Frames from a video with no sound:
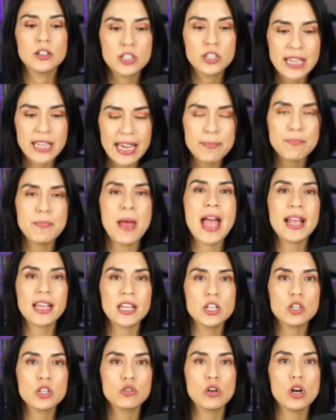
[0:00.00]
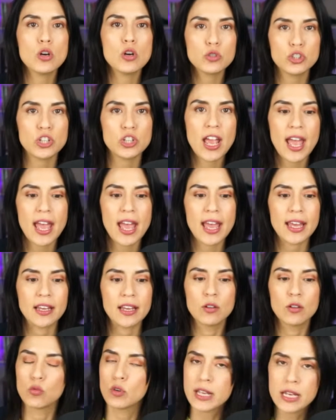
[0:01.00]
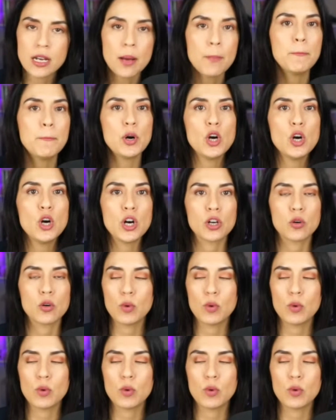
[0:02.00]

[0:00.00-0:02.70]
Get back into crochet, read a book.